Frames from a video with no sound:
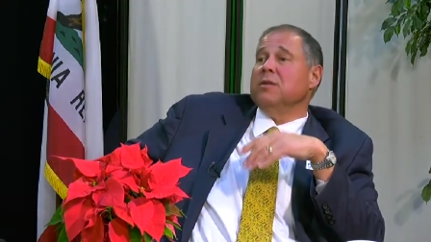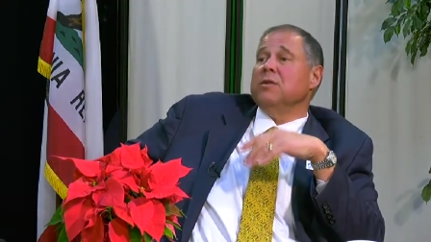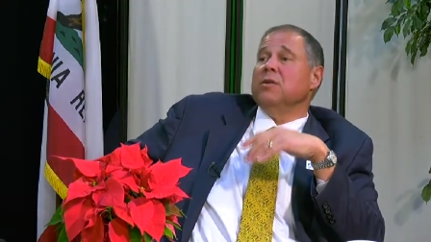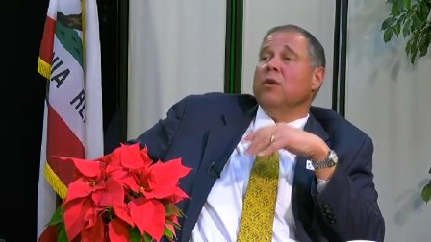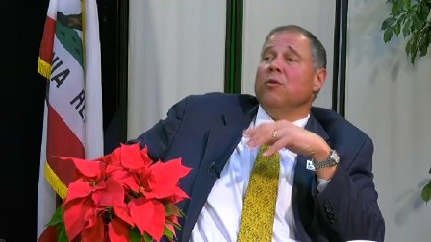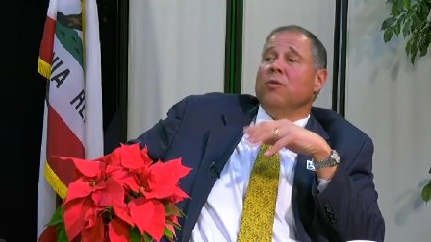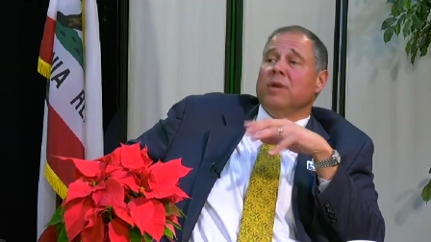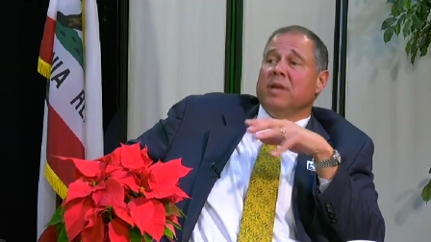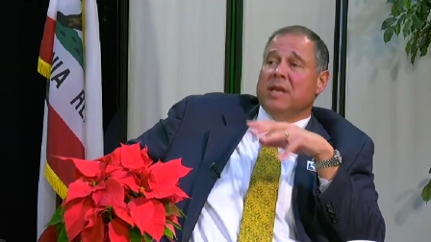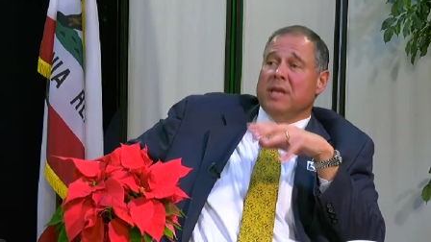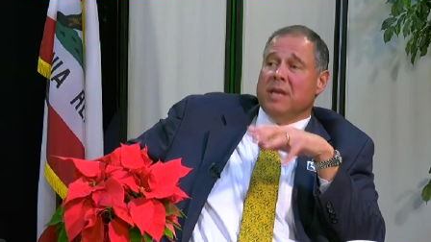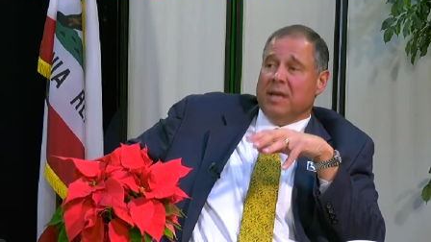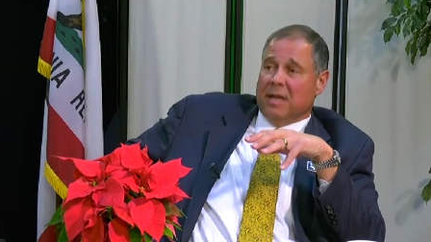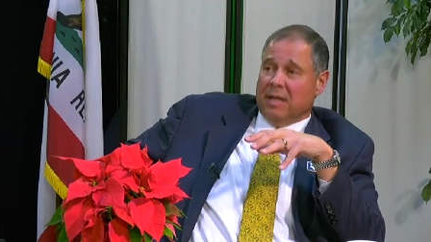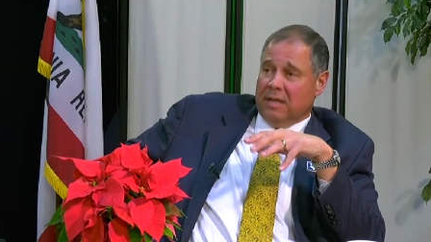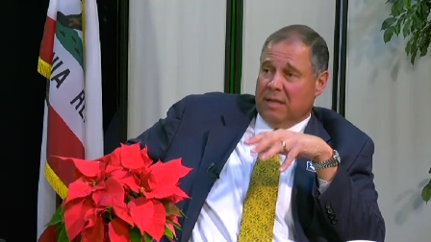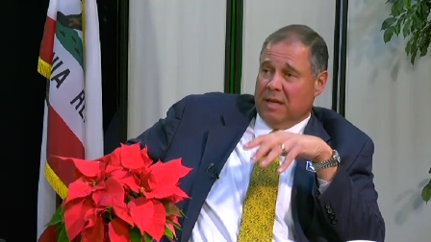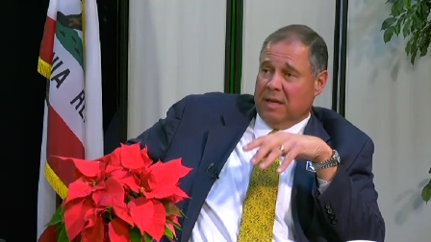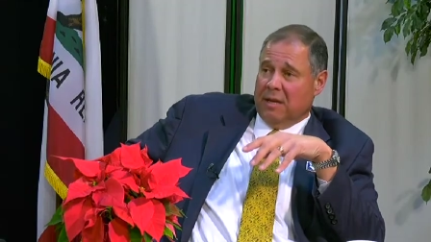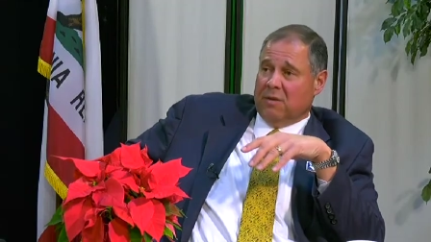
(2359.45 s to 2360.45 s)
going
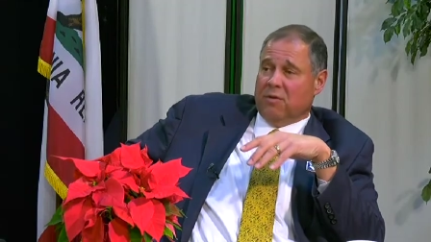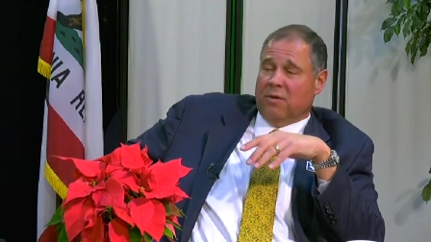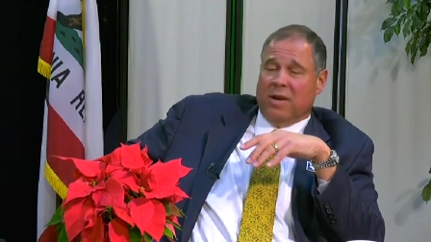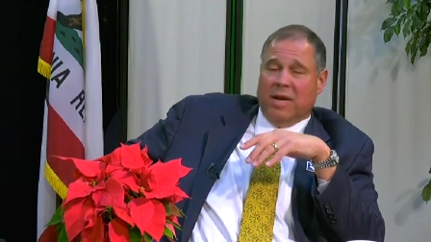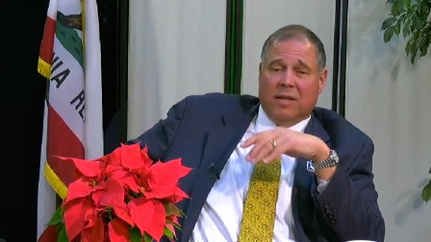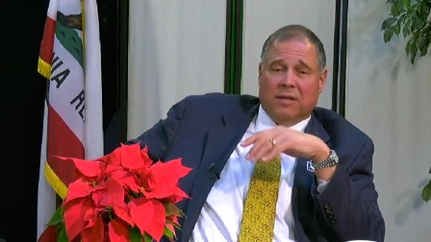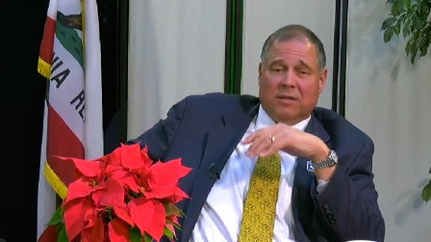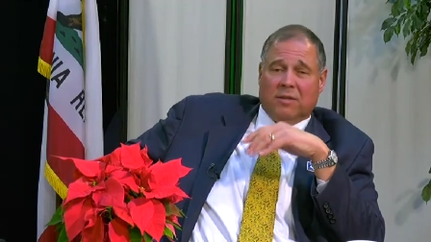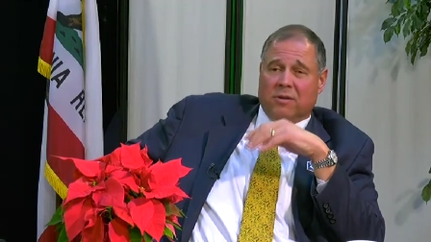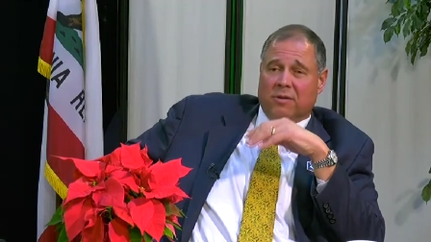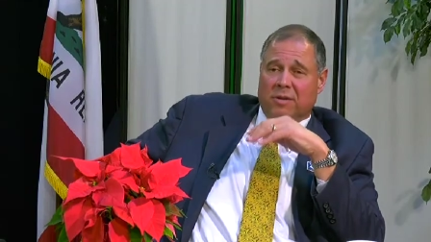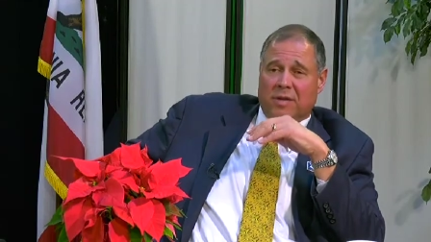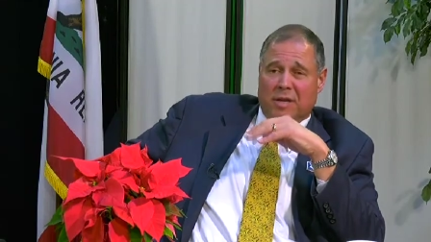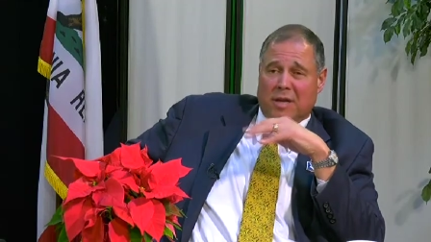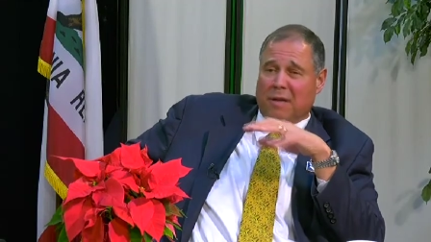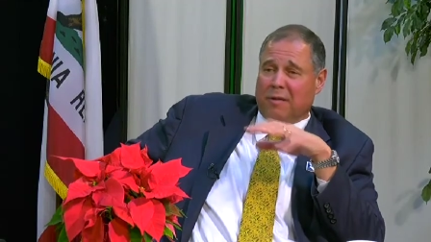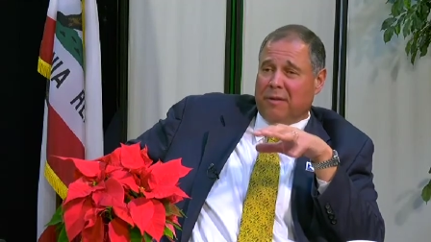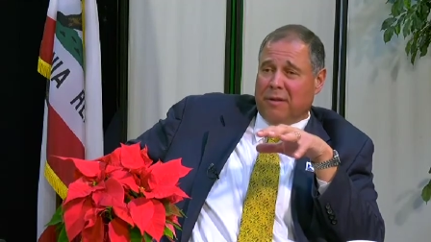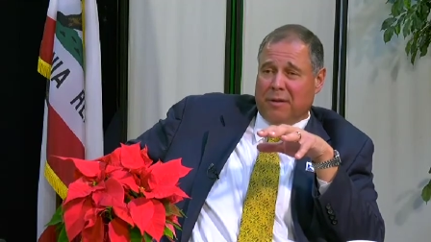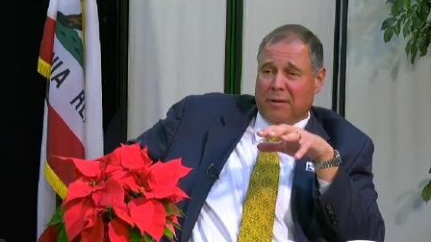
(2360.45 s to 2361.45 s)
in, getting your hands dirty,
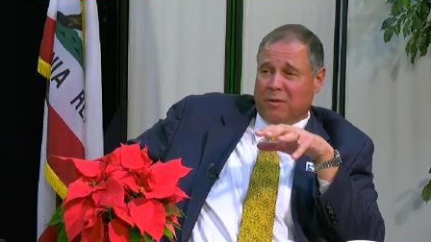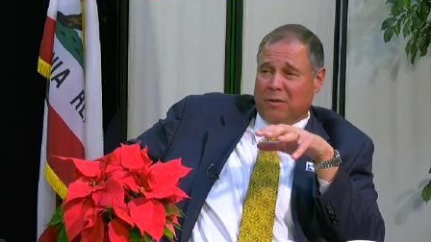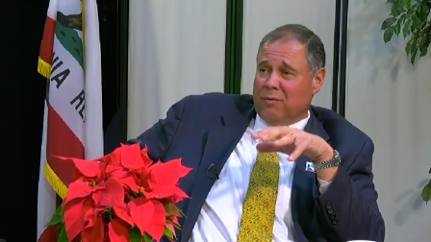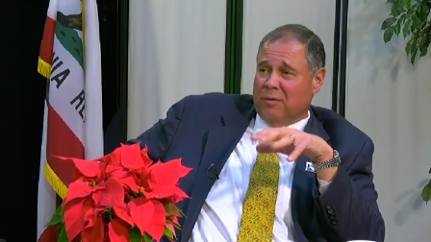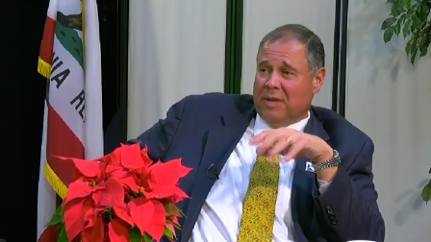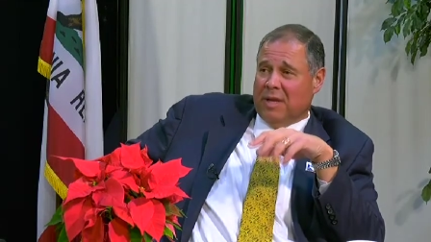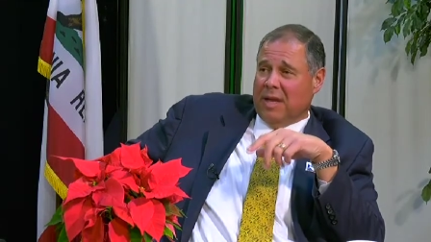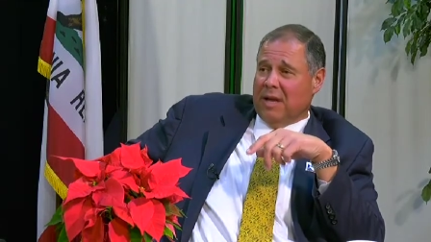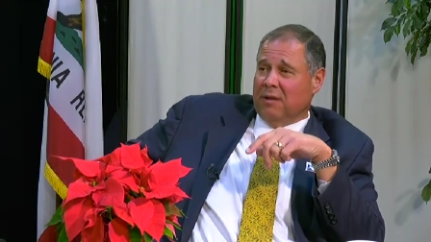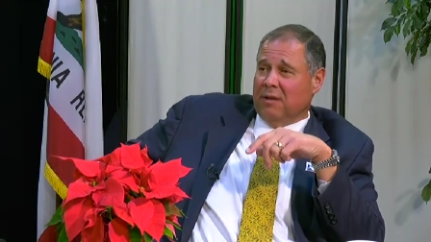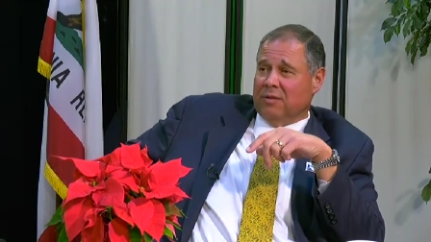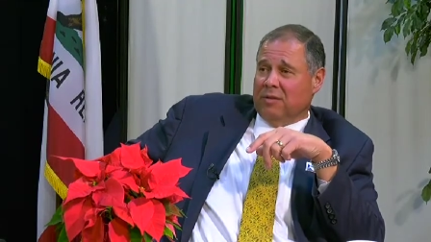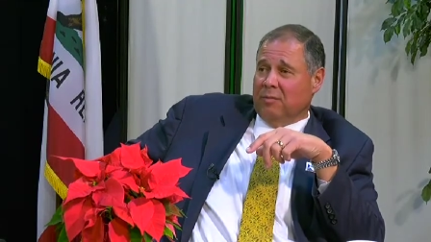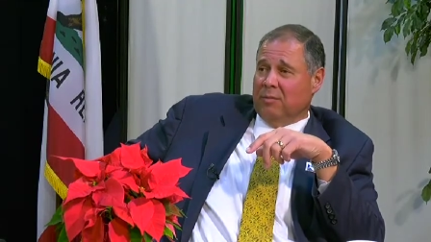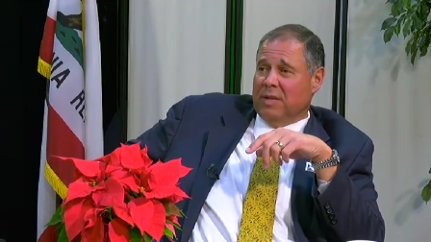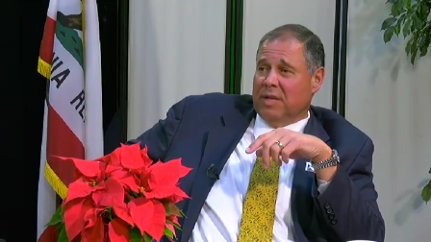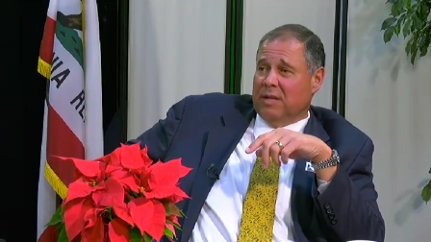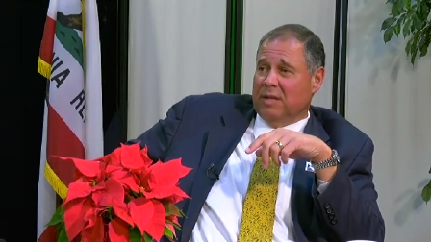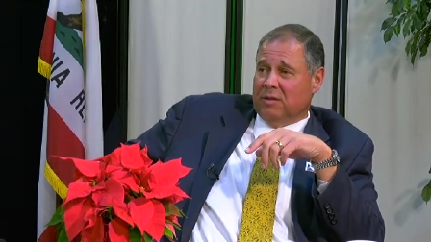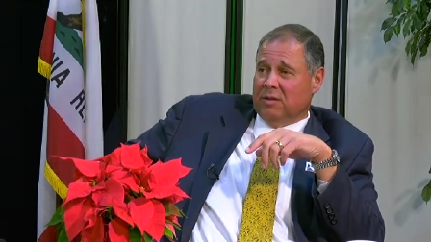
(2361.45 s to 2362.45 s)
nothing to do with council
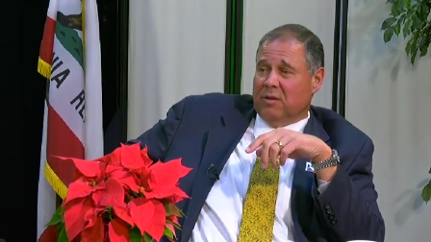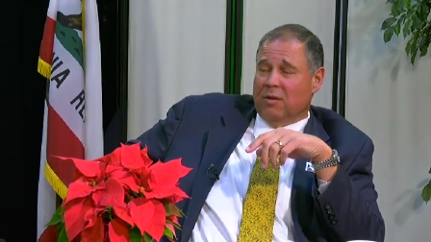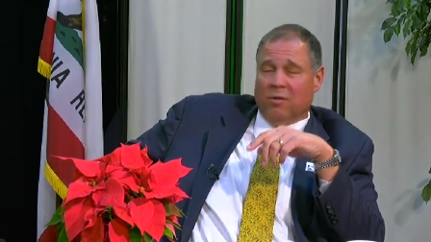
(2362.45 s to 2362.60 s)
meetings,